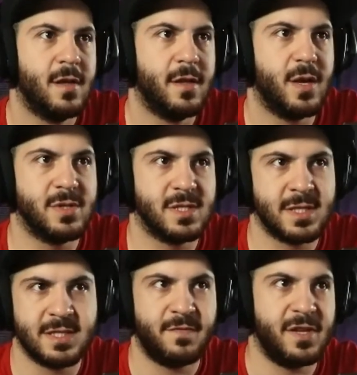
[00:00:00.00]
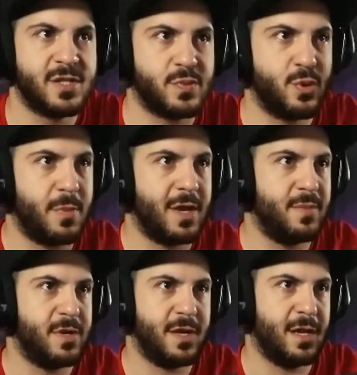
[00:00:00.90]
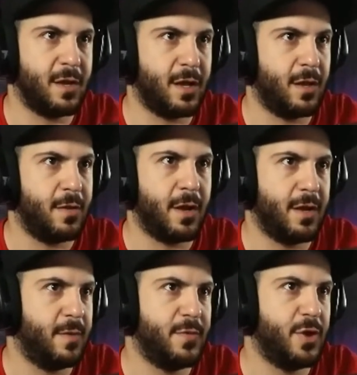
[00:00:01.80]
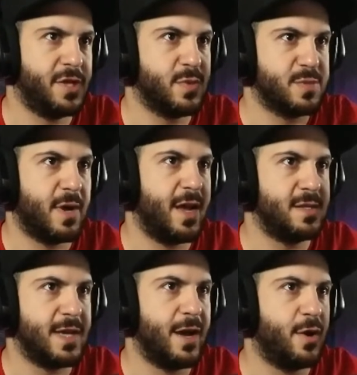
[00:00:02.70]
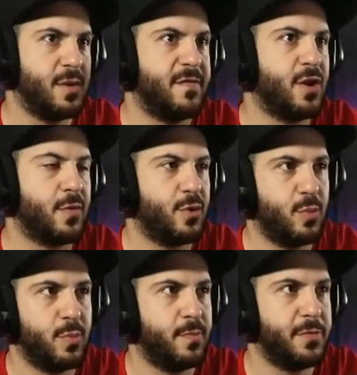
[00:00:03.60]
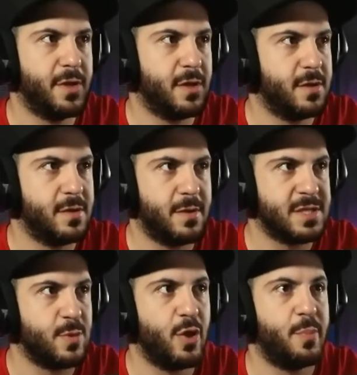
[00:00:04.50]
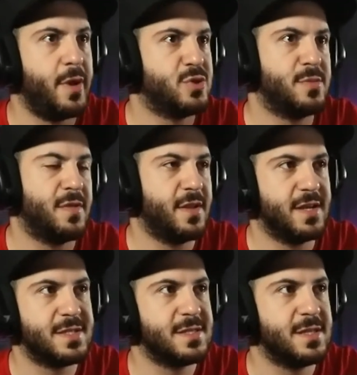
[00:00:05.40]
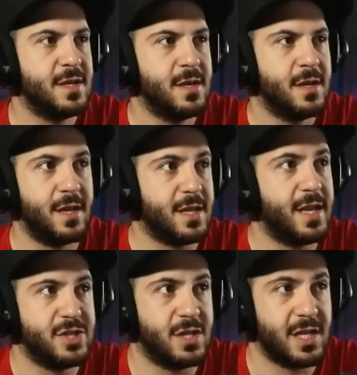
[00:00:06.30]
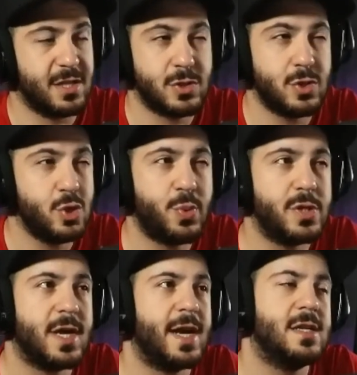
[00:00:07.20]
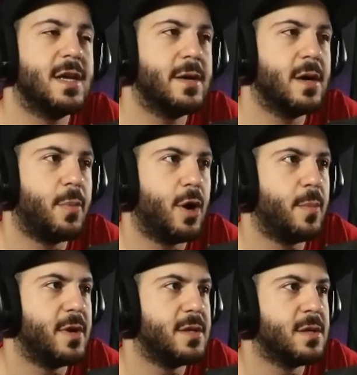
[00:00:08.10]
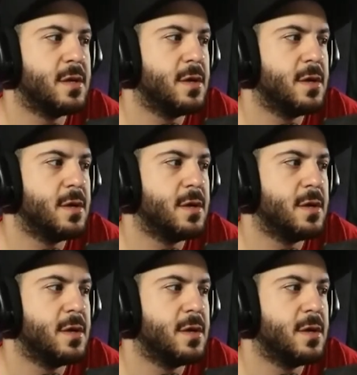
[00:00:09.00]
it was the size of this room maybe, and I can like this was my entire living room, a smaller bedroom than this, and a kitchen, like super tiny apartment,